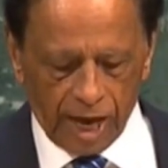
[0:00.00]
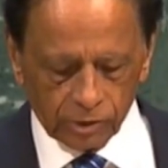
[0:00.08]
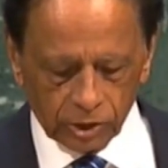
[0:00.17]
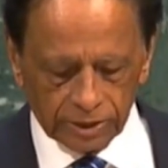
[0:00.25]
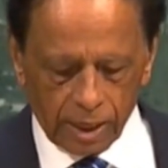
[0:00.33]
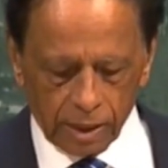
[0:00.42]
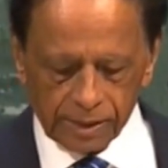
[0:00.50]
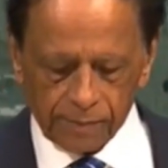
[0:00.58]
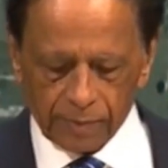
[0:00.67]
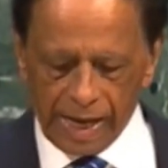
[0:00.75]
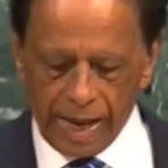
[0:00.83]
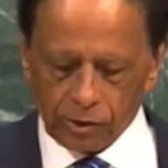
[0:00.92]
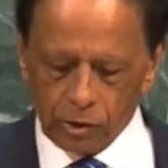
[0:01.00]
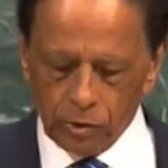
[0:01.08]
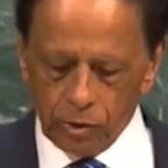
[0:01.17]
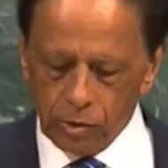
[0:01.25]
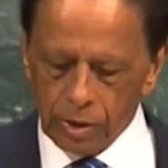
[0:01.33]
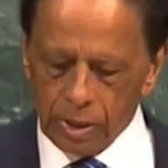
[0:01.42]
The Chagos
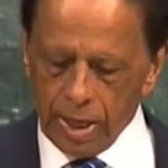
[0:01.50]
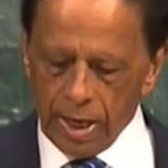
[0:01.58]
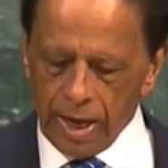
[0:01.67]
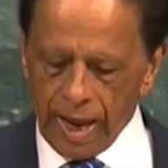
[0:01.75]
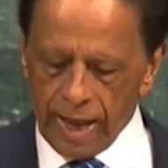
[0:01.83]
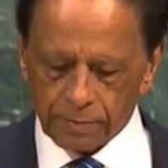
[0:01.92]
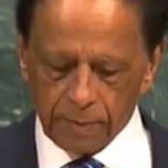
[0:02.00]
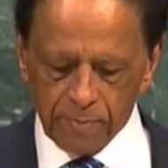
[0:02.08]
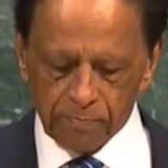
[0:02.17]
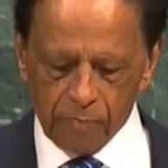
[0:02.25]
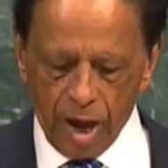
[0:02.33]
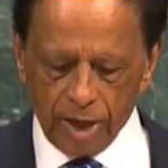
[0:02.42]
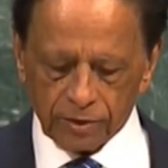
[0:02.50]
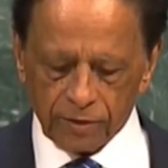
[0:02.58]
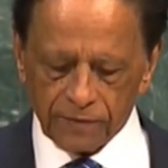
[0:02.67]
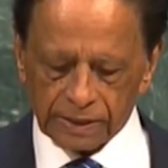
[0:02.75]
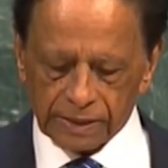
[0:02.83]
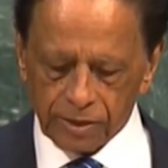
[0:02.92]
archipelago has been
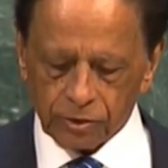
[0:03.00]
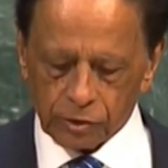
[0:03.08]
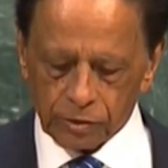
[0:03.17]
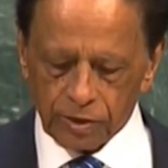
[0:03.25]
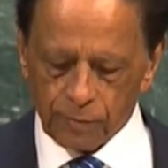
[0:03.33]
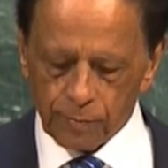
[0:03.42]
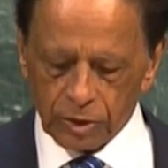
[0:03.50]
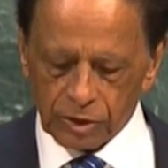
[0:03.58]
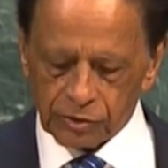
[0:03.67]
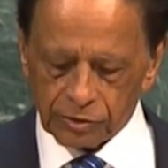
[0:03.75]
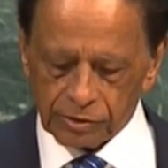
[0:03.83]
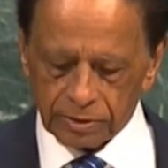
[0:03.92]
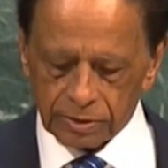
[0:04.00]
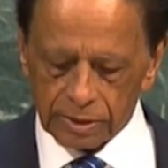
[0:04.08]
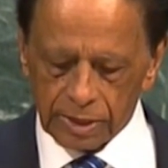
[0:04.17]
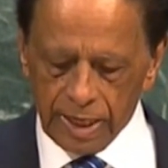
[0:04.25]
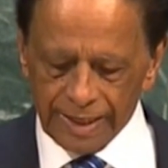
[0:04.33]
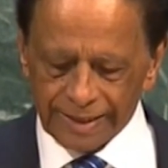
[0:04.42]
part of the territory of
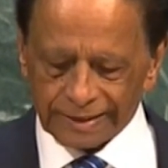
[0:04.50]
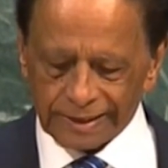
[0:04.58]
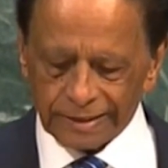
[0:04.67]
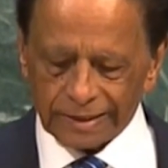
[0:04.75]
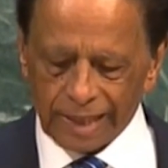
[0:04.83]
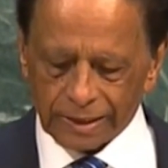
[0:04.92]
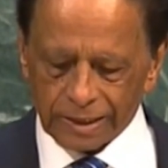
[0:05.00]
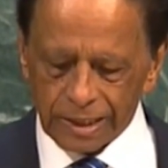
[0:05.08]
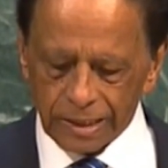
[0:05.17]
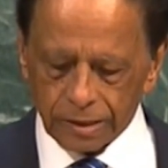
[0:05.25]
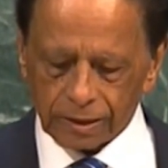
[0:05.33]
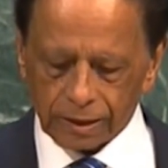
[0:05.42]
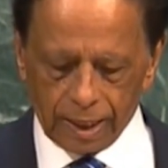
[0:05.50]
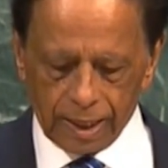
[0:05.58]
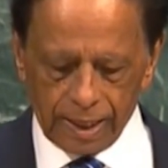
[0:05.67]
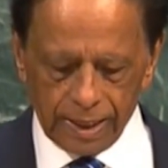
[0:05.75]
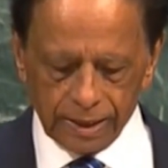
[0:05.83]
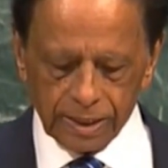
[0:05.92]
Mauritius since at
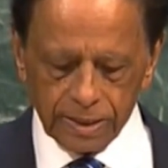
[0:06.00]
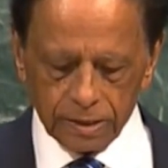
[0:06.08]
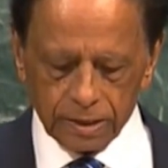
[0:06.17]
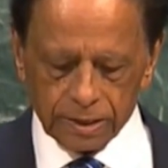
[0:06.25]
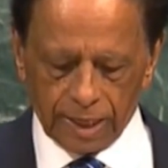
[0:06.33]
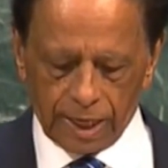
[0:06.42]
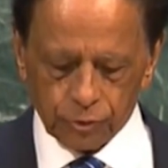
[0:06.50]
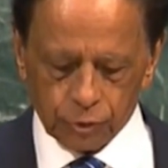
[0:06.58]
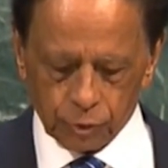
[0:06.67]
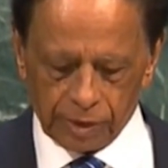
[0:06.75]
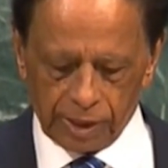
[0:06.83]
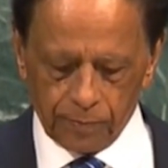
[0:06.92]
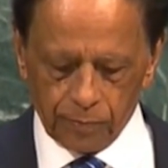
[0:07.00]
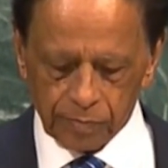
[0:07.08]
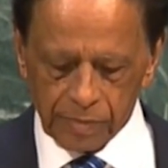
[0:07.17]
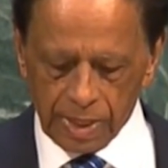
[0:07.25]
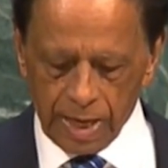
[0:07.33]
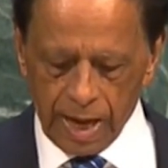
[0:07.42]
least the 18th
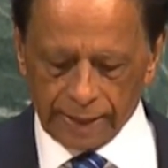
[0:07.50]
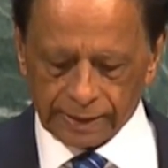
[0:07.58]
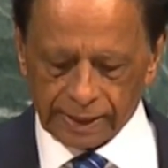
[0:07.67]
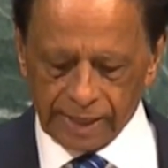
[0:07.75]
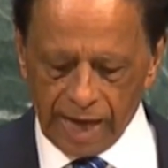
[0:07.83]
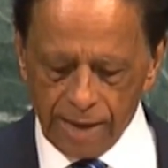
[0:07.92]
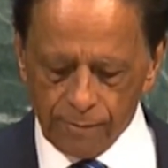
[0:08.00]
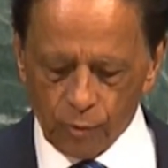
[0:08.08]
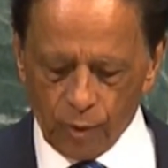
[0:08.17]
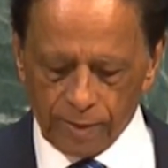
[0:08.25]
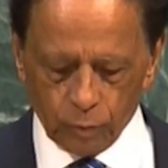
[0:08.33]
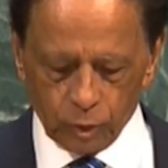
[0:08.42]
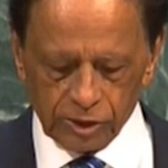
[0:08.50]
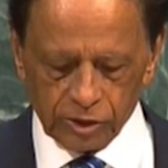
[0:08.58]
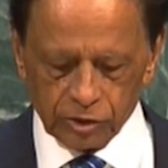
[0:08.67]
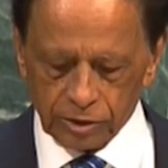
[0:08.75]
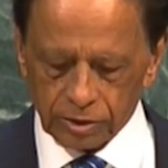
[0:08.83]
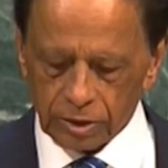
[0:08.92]
century, at a time when
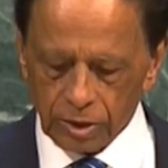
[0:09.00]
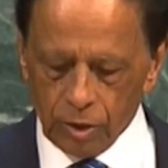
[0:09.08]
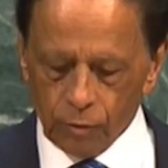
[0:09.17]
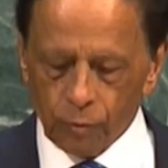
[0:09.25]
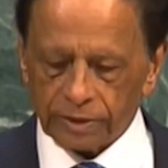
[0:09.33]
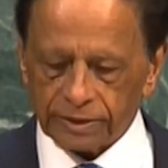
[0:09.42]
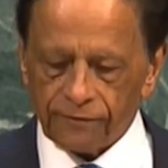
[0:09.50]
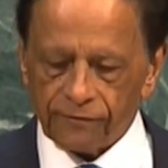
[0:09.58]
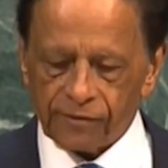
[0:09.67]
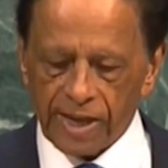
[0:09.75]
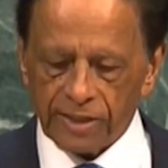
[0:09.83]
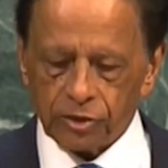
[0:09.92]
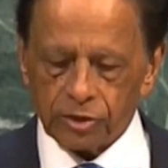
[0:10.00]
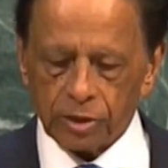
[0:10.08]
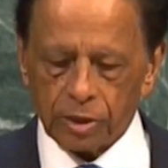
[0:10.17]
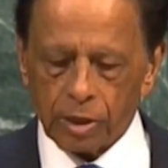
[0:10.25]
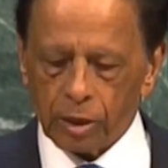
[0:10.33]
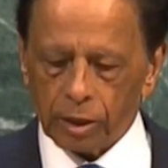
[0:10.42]
Mauritius was a
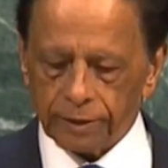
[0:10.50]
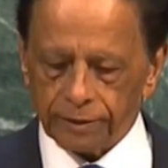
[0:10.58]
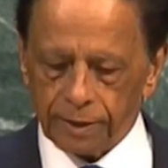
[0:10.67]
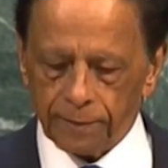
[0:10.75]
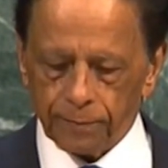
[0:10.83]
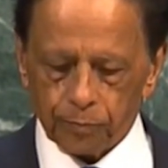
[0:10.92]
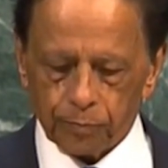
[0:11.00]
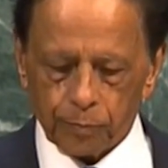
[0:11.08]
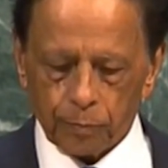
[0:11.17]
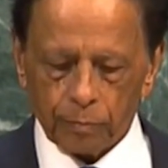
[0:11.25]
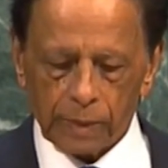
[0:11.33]
French colony.